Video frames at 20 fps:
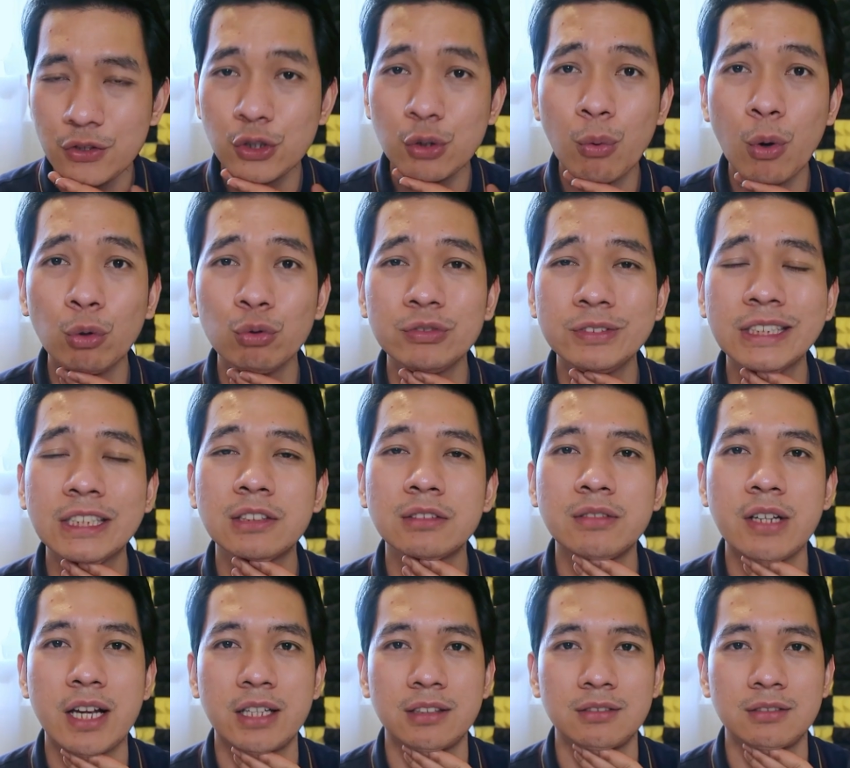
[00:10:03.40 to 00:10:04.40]
you won't
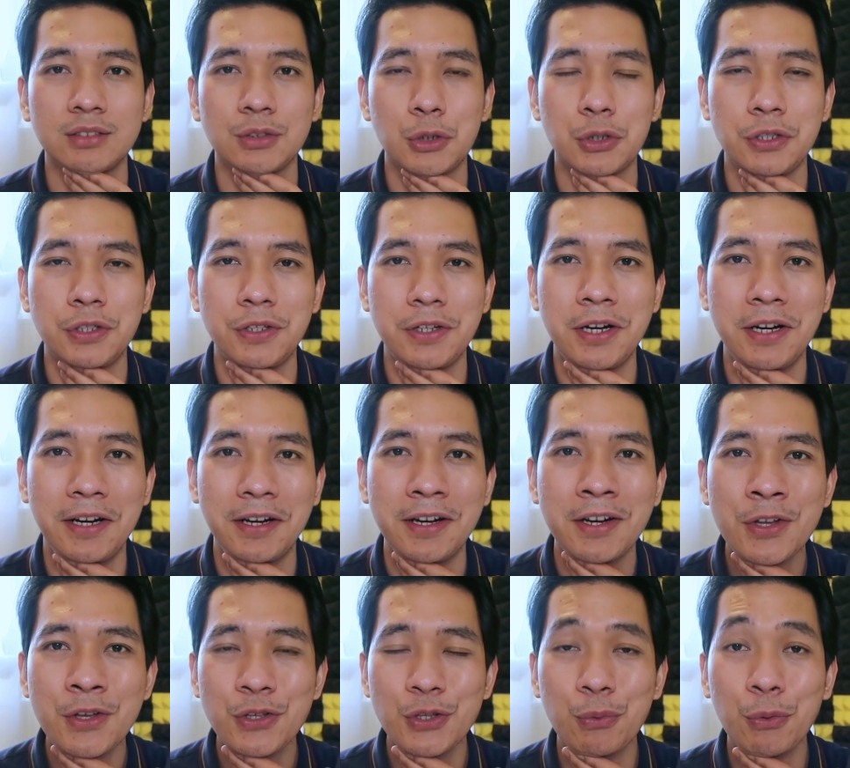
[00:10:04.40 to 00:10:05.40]
regret, or
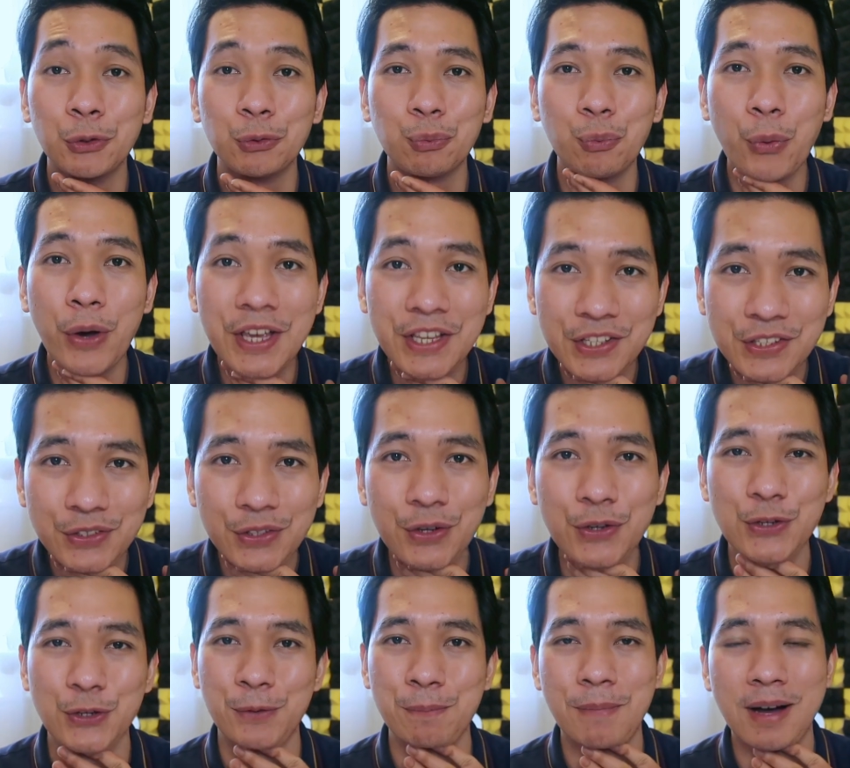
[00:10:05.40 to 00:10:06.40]
you won't waste
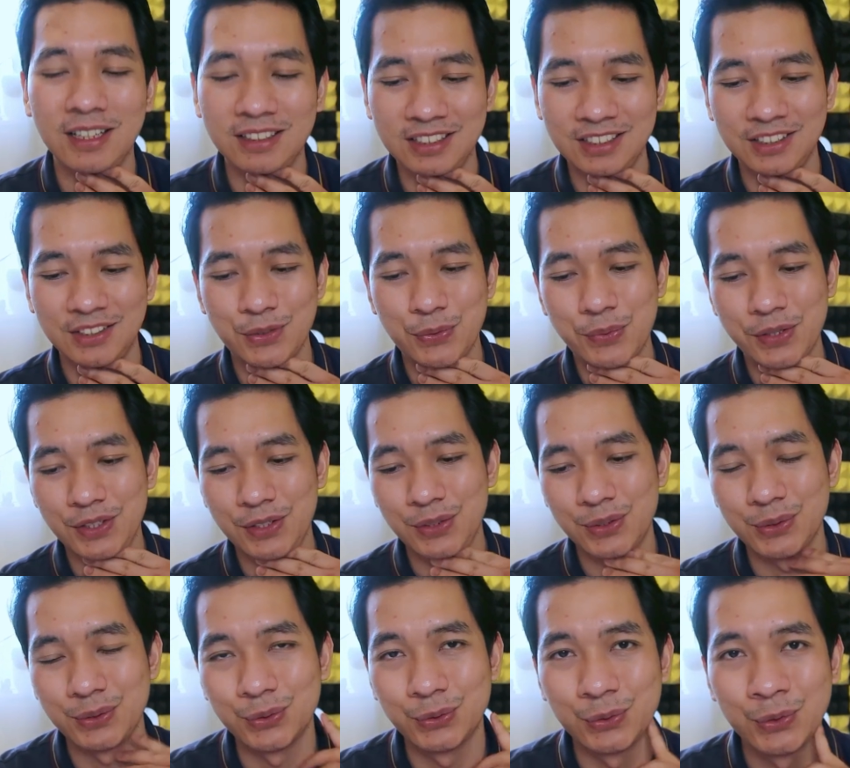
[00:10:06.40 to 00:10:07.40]
your money when
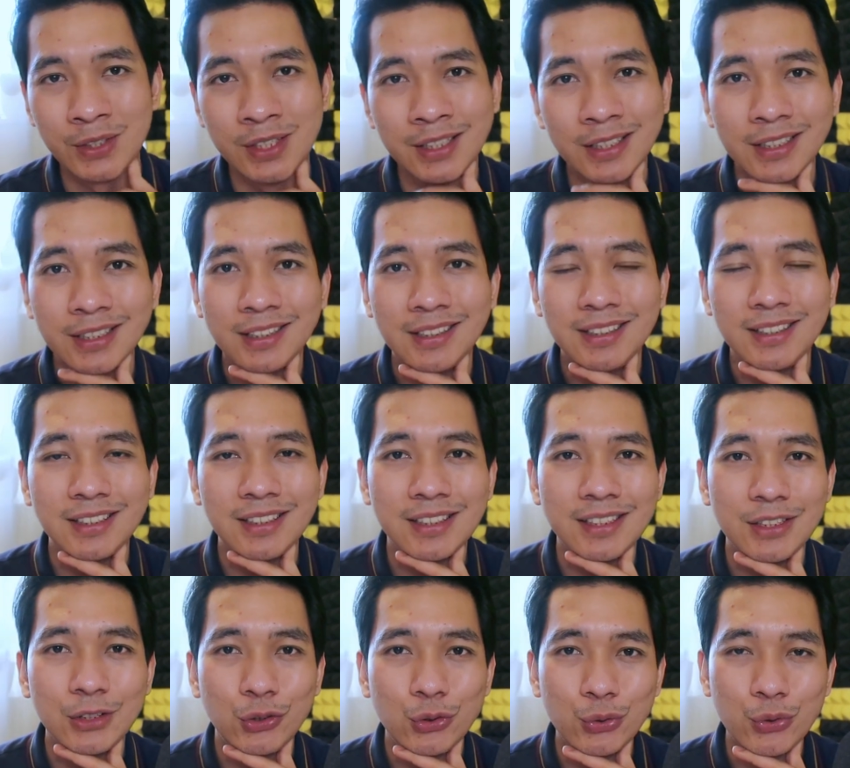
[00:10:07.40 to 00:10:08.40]
you
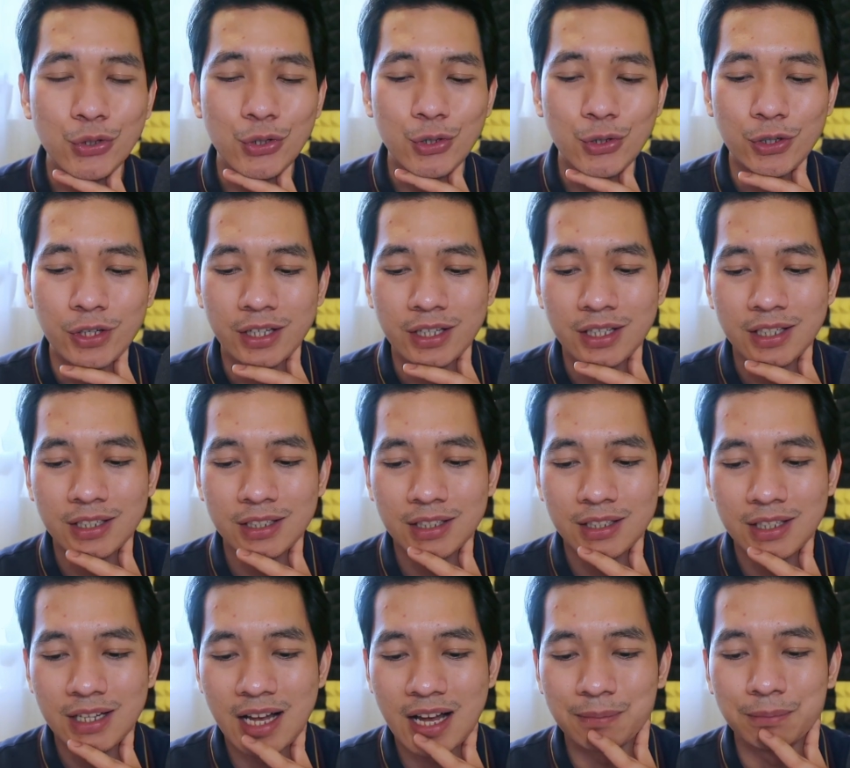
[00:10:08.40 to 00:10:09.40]
do your
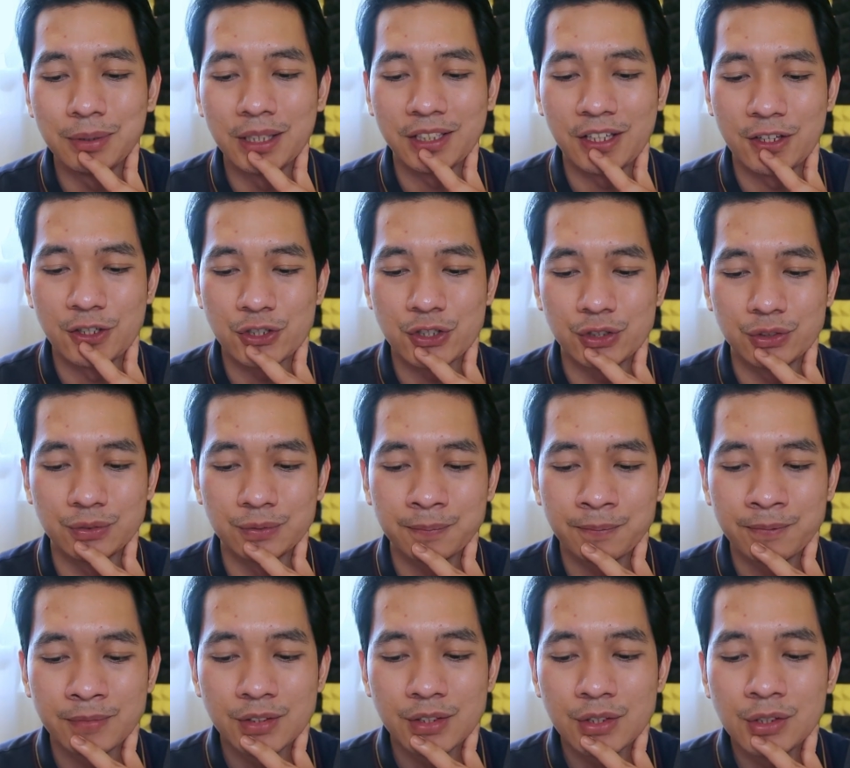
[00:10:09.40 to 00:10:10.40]
application.
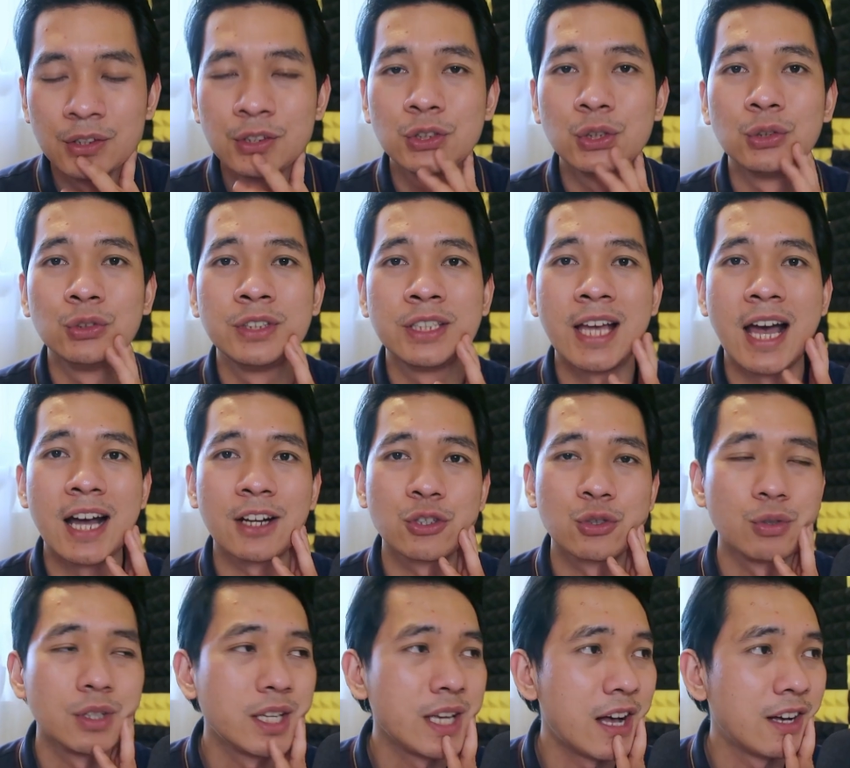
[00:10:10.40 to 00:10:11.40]
So they
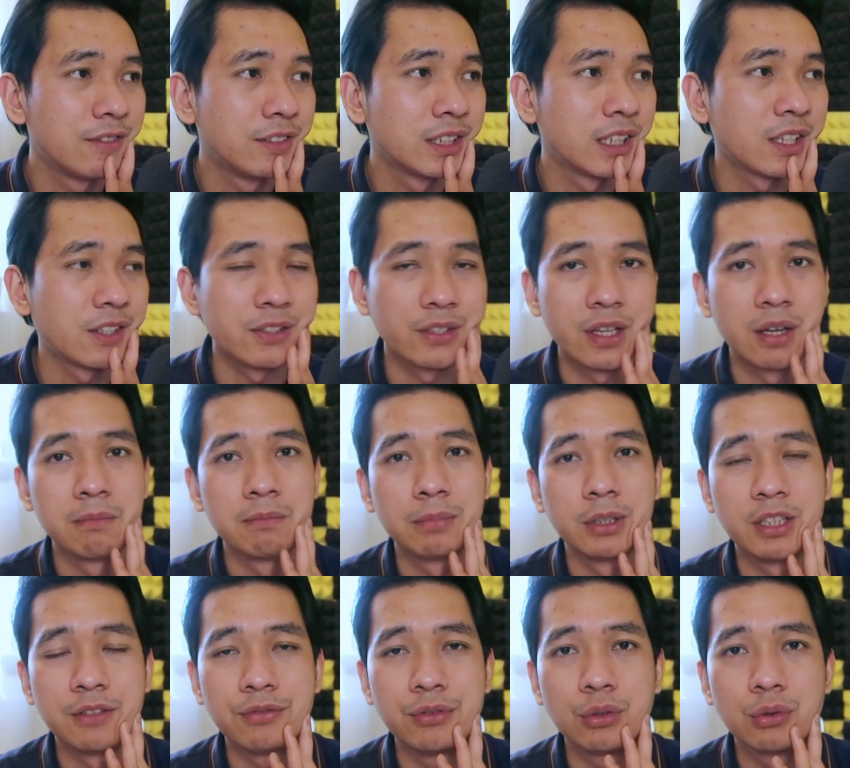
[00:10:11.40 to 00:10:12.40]
actually have an
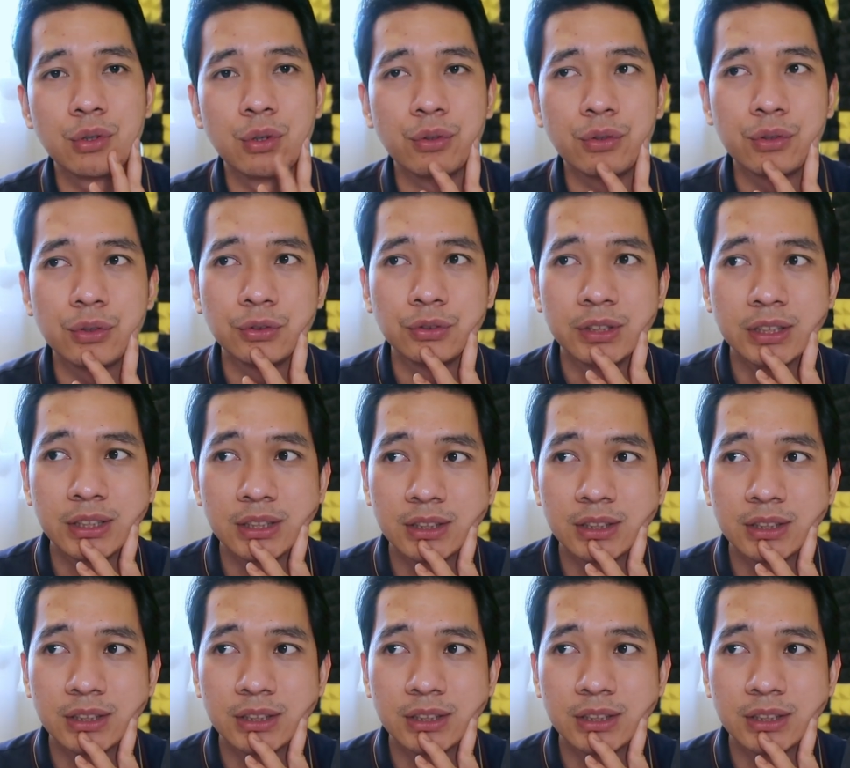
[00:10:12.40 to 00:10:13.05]
example. If you go to